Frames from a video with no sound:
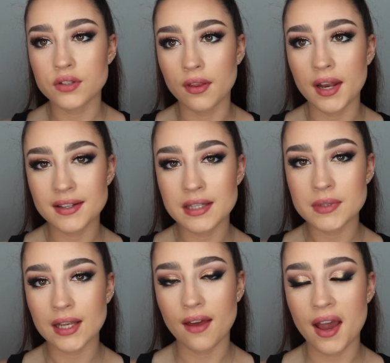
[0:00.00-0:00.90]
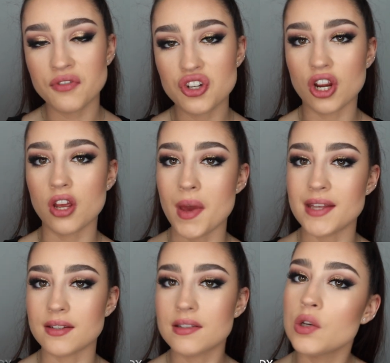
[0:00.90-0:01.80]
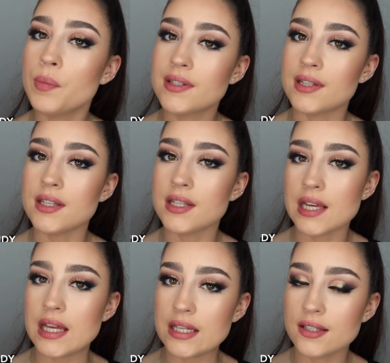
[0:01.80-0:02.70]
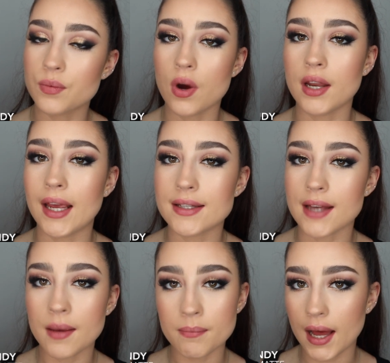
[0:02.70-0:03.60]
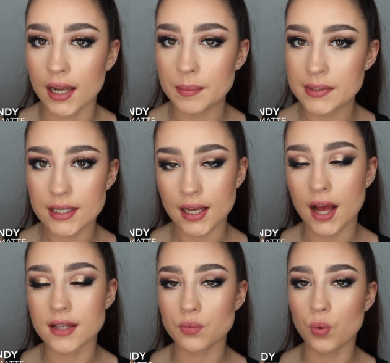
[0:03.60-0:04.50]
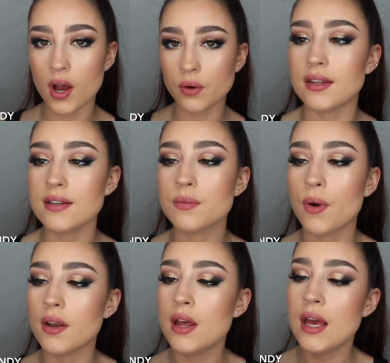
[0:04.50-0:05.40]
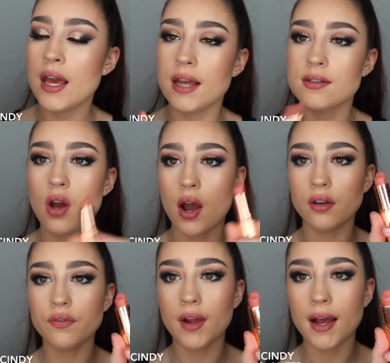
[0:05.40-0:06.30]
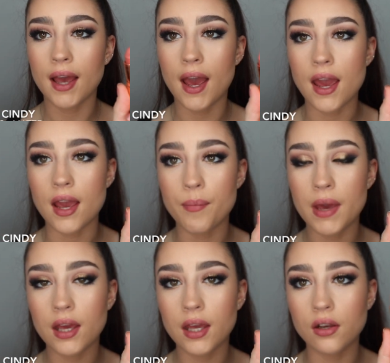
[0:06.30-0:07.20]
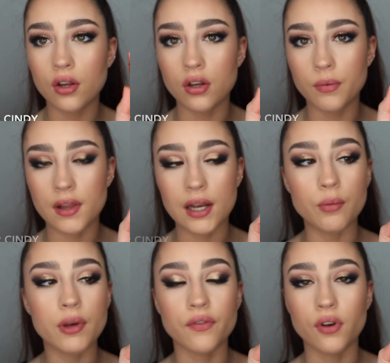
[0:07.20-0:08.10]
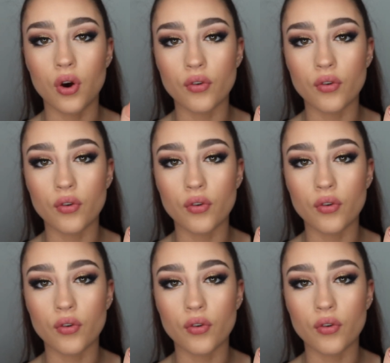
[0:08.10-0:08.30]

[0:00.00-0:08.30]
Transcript: So the next lipstick that I have to show you is Super Cindy. This one is a matte lipstick as well. This one is kind of like a pink pinky nude with a little bit of an